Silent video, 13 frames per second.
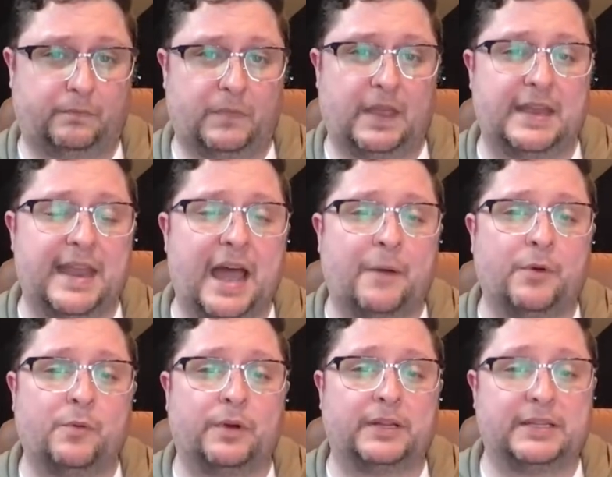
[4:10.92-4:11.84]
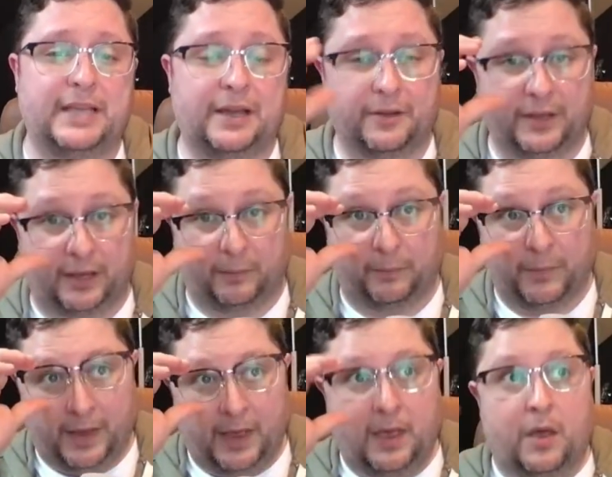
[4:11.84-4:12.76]
and now we want to tell them
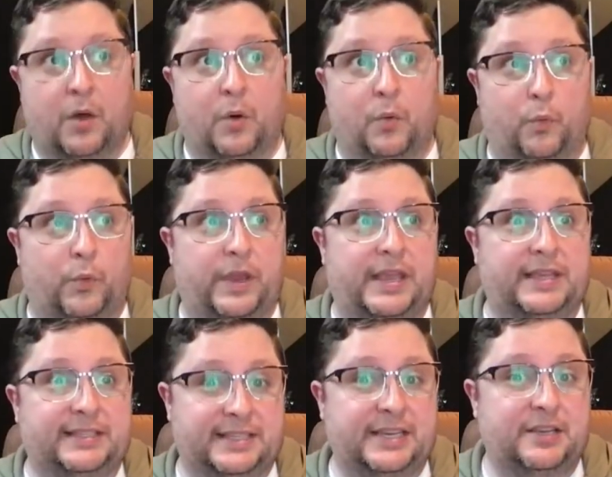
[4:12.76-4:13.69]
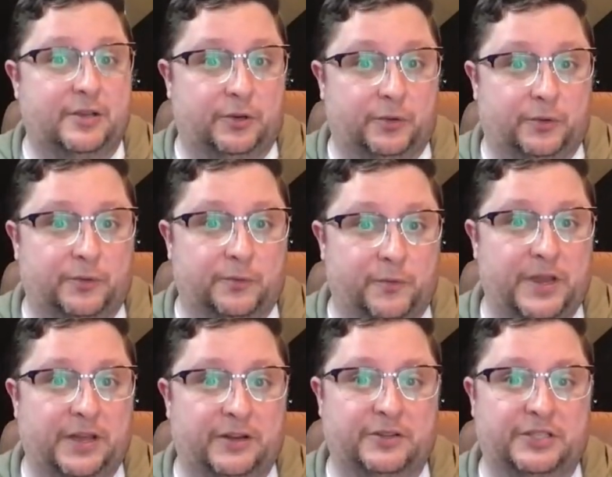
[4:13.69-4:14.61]
we see you,
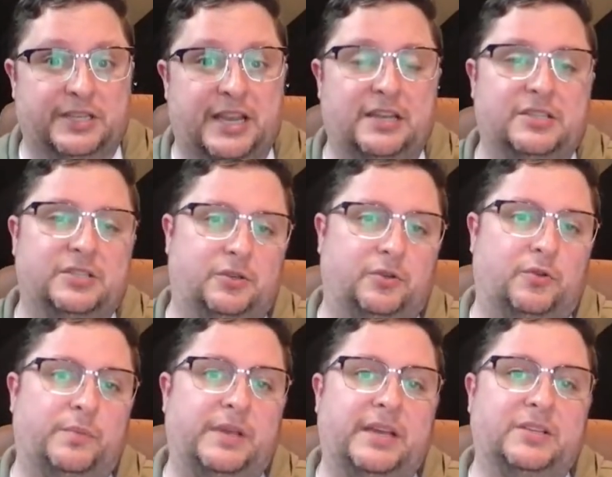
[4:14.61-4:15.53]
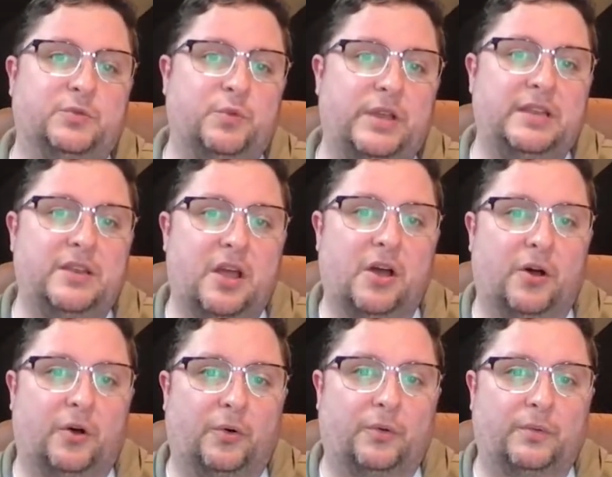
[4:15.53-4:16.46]
we understand you, because we
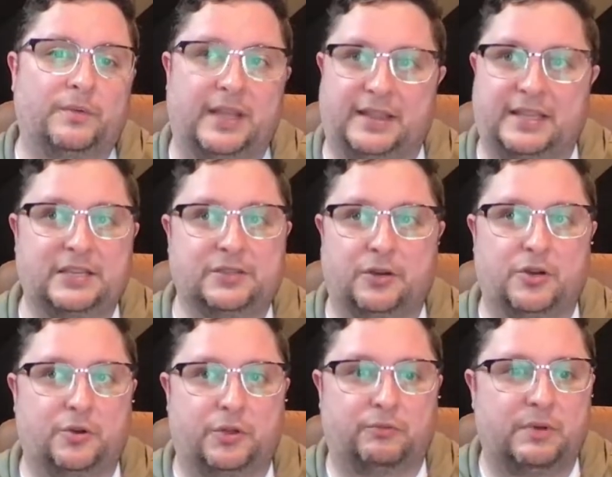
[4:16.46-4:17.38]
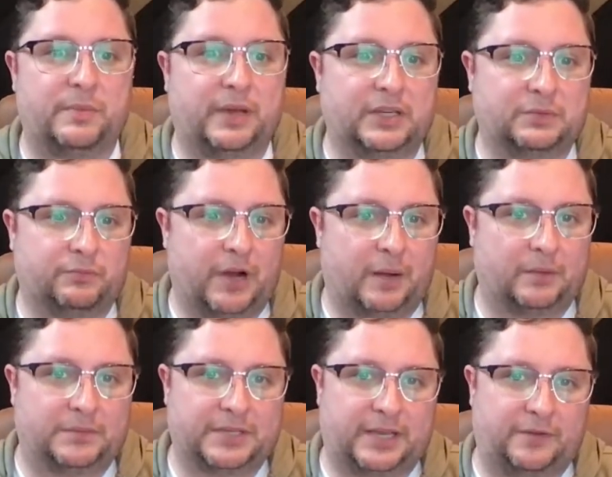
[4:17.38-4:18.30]
know that these are your three biggest
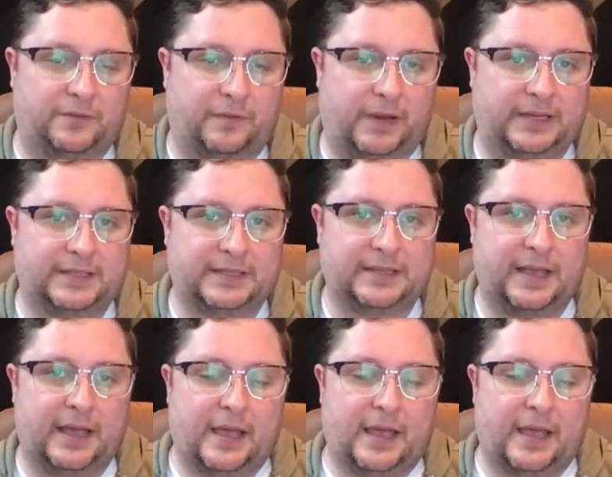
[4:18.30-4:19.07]
problems that you face.